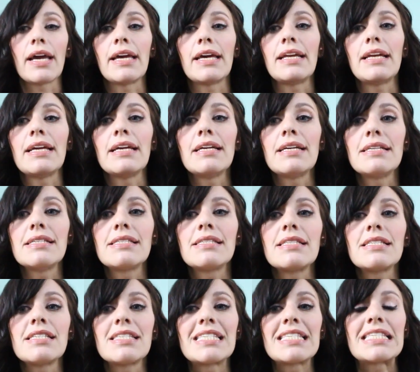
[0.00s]
It is
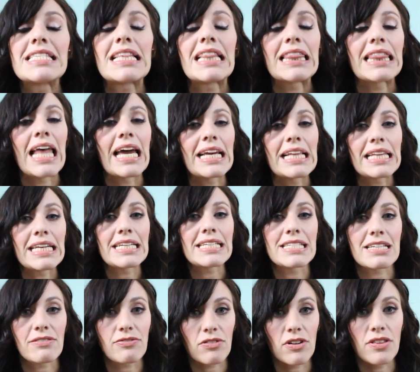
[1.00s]
slightly
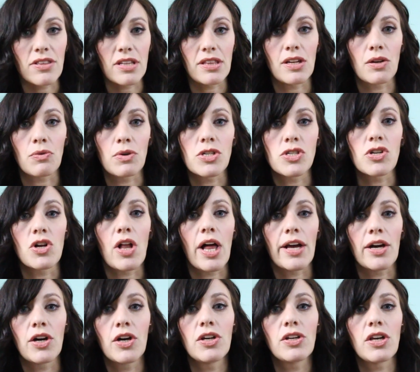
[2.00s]
different than the original. I
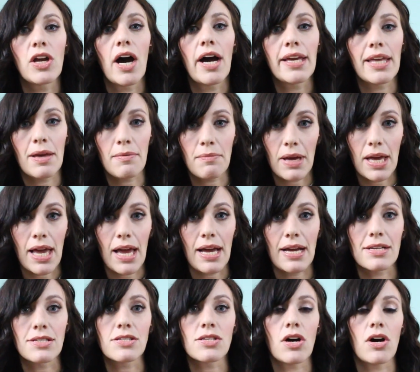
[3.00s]
could not get my
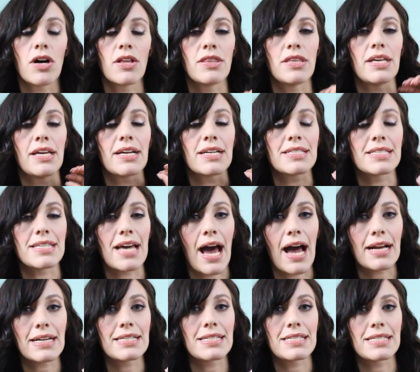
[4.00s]
hands on the
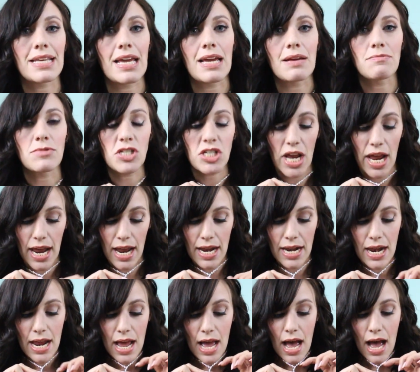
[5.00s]
exact same
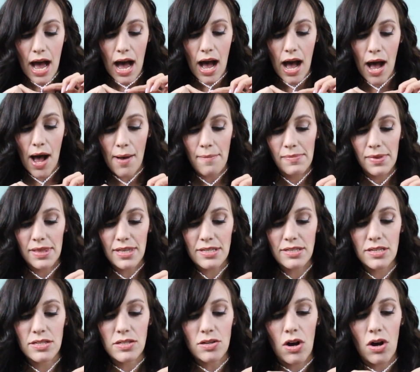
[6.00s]
chain.
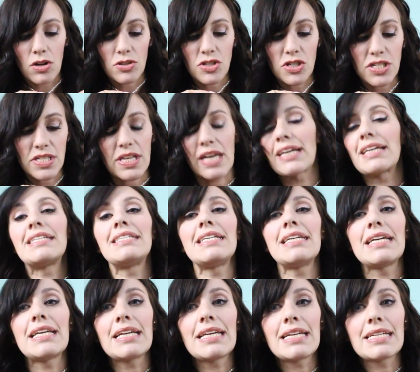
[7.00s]
This is all just like
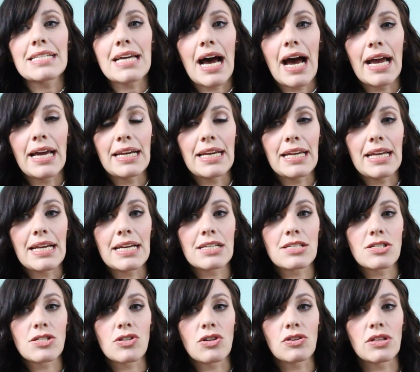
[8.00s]
teeny tiny
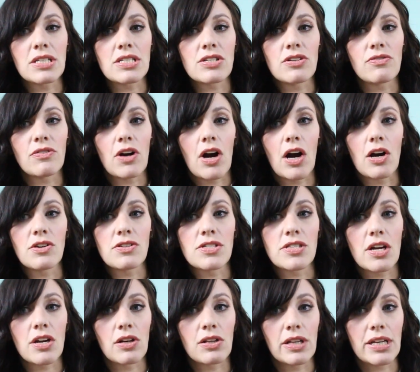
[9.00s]
sterling silver hearts
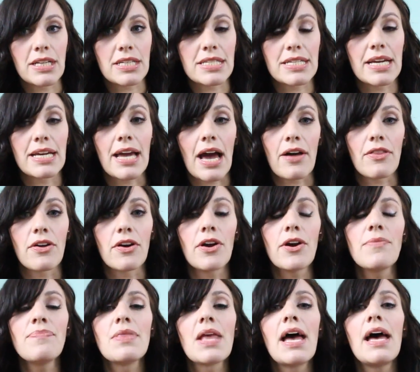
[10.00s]
that are linked
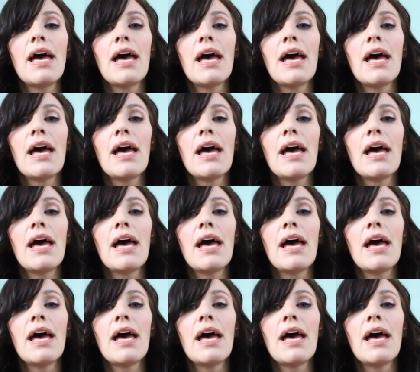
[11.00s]
together.